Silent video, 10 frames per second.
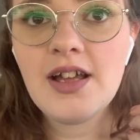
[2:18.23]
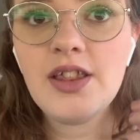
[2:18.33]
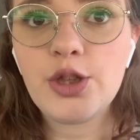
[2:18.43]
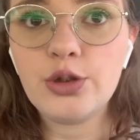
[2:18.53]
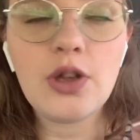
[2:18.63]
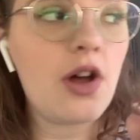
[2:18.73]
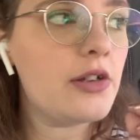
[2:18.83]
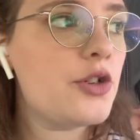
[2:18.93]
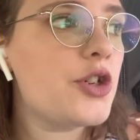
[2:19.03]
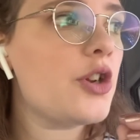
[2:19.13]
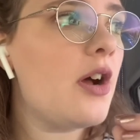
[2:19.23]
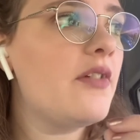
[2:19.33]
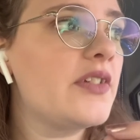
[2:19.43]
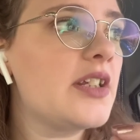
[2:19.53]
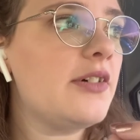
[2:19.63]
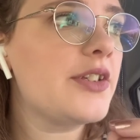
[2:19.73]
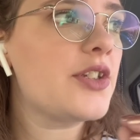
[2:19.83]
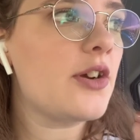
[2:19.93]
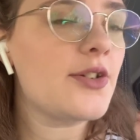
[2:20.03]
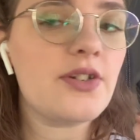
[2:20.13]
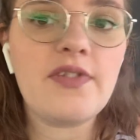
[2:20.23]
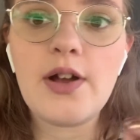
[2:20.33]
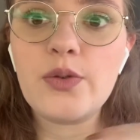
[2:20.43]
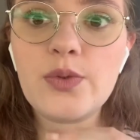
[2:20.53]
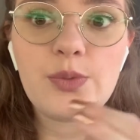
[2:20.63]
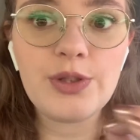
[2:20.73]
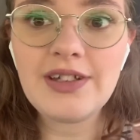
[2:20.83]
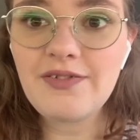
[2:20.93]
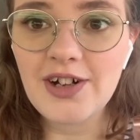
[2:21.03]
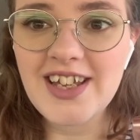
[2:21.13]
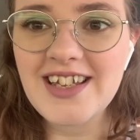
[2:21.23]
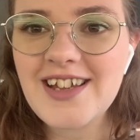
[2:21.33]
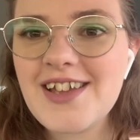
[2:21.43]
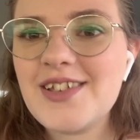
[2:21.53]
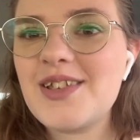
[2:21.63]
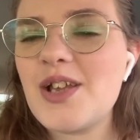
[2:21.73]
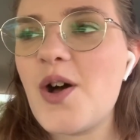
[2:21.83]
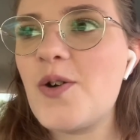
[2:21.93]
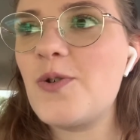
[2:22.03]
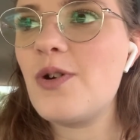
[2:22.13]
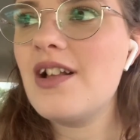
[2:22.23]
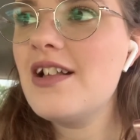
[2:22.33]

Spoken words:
the launch of Until All the Stars Are Found was really funky. So